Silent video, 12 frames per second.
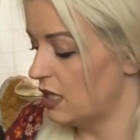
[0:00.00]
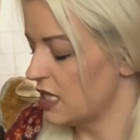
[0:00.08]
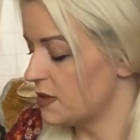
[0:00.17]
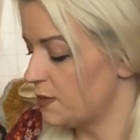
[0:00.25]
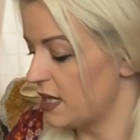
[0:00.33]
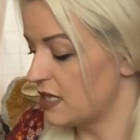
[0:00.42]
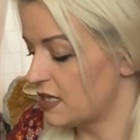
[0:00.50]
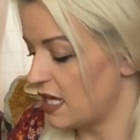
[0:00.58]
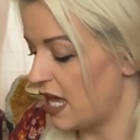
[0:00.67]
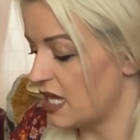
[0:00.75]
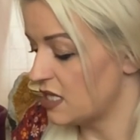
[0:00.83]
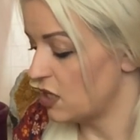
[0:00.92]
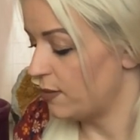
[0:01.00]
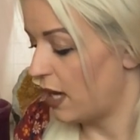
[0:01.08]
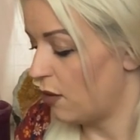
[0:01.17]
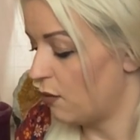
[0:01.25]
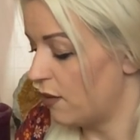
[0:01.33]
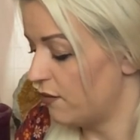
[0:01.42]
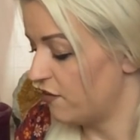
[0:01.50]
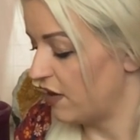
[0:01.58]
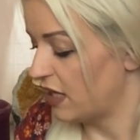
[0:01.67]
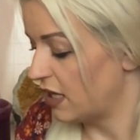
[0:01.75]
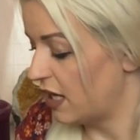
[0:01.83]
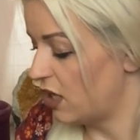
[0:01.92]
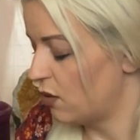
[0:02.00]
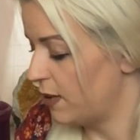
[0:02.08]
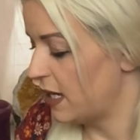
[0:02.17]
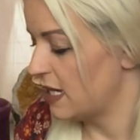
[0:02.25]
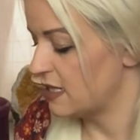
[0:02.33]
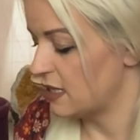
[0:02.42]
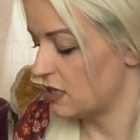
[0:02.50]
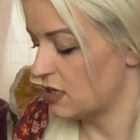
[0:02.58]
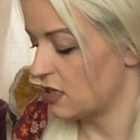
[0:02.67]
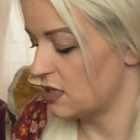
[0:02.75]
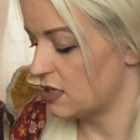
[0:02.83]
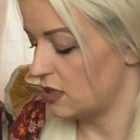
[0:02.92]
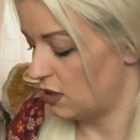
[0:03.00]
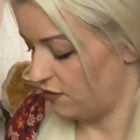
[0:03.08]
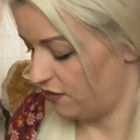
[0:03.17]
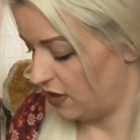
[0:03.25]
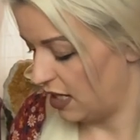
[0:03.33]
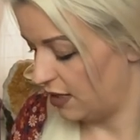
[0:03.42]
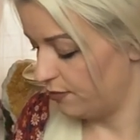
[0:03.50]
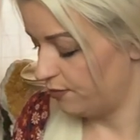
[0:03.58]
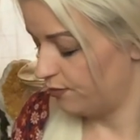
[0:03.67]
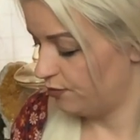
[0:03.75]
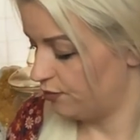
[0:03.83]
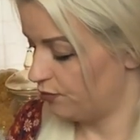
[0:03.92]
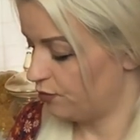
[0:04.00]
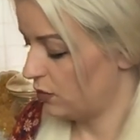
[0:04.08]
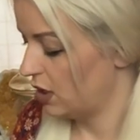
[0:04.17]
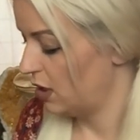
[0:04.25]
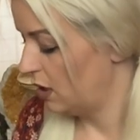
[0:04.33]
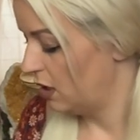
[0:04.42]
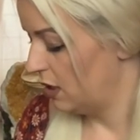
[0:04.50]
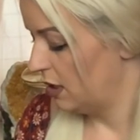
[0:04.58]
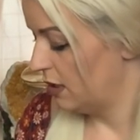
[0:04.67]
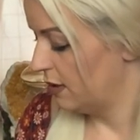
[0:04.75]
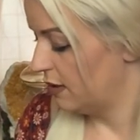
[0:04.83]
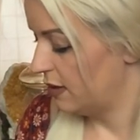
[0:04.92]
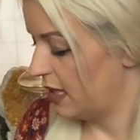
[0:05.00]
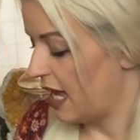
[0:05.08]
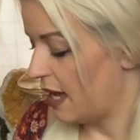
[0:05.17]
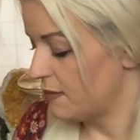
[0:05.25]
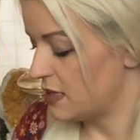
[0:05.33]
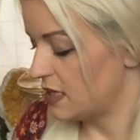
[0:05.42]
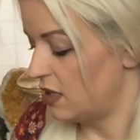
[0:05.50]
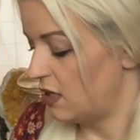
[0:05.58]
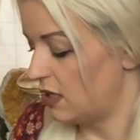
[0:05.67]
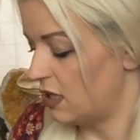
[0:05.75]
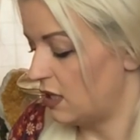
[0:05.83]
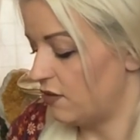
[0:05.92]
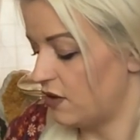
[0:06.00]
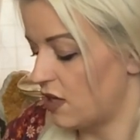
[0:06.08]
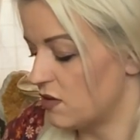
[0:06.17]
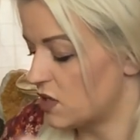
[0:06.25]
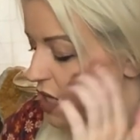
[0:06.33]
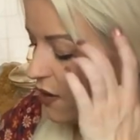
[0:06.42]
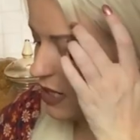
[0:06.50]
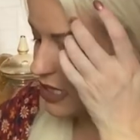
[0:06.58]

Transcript: Let's be certain about one thing though, your person does love you. They absolutely love you. So